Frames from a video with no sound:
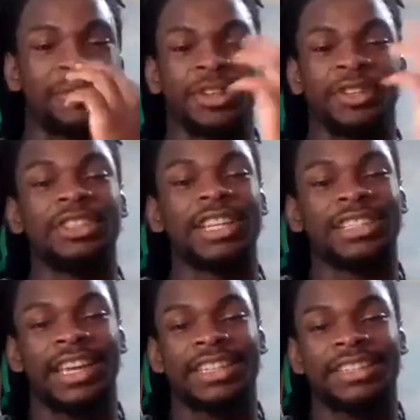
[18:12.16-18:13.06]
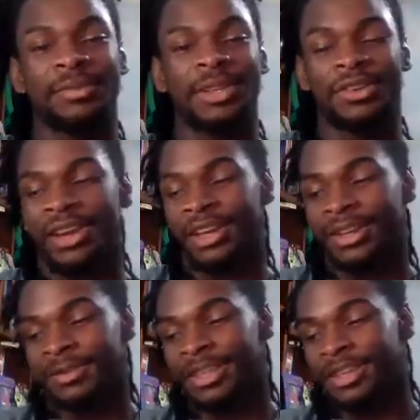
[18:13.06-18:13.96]
But you just signed Jimmy Graham,
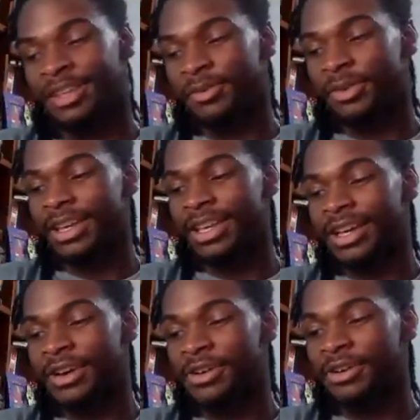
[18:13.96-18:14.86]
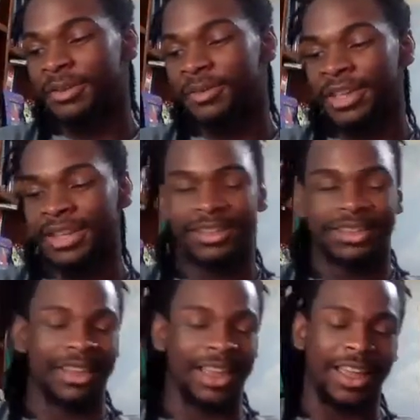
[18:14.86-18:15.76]
bring in Cole Kmet.
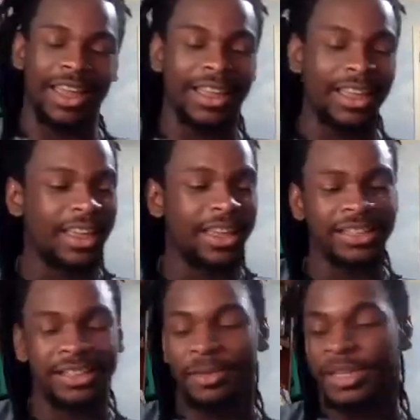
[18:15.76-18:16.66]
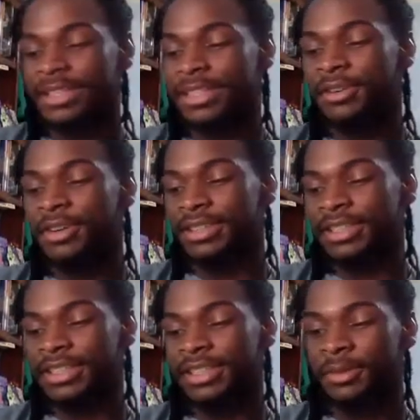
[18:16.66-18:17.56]
It just makes zero
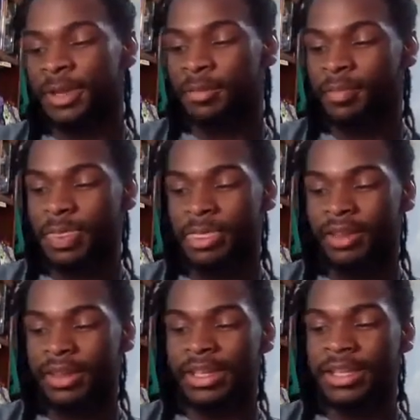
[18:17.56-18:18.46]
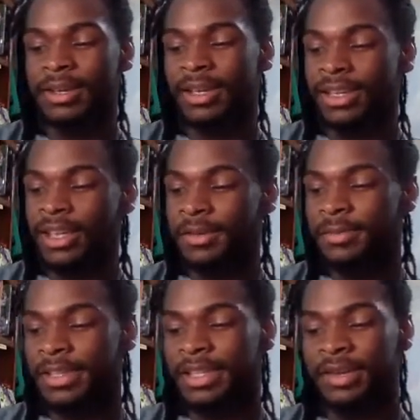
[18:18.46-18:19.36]
sense to me. And then another
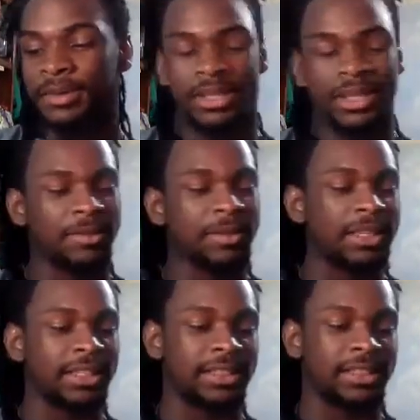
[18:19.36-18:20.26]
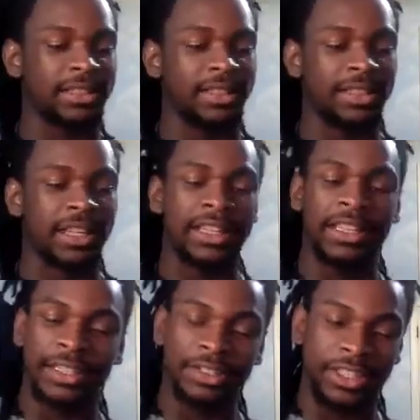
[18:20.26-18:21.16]
big thing with them is they didn't
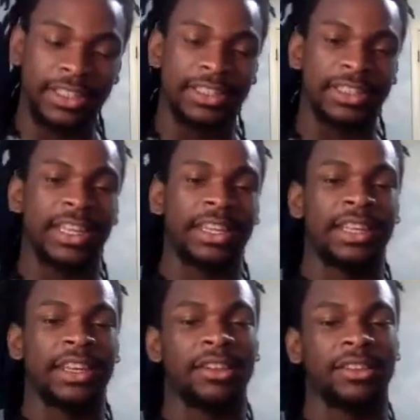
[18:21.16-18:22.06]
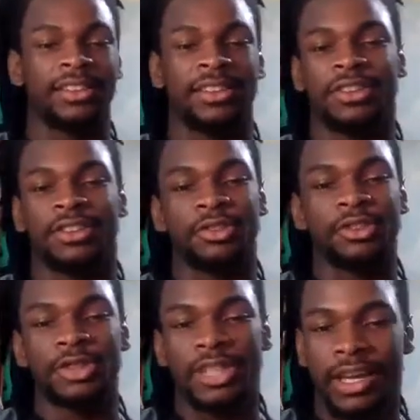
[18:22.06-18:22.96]
address the secondary. You
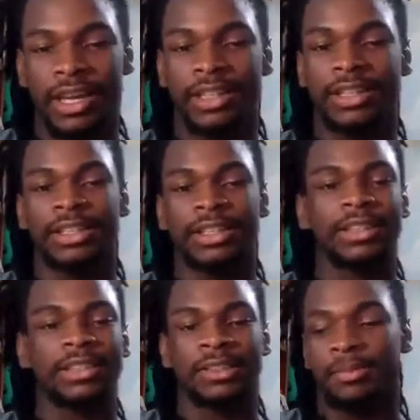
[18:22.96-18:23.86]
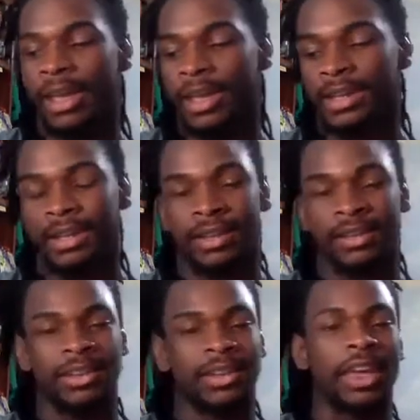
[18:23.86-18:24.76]
lose Ha Clint Dix in the back end,
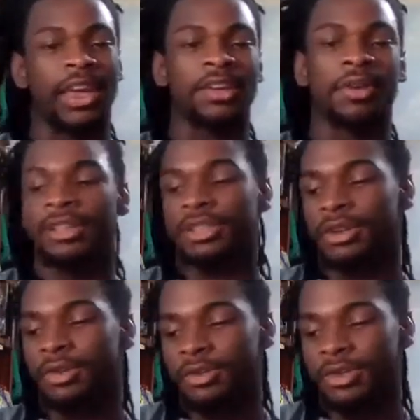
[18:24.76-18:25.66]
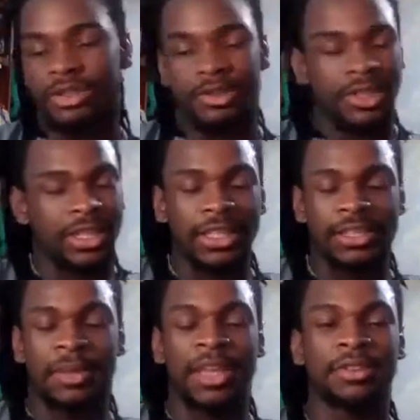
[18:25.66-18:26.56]
and you also need
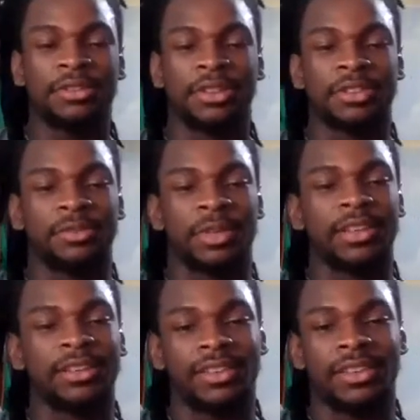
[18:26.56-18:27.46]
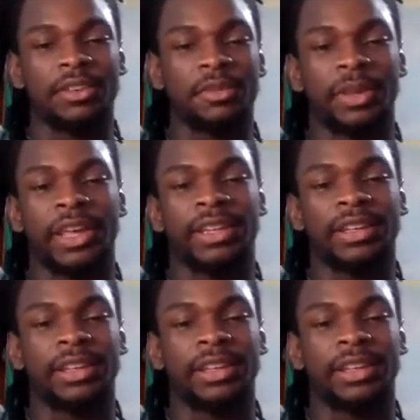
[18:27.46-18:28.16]
some edge rushers, man. Playing in the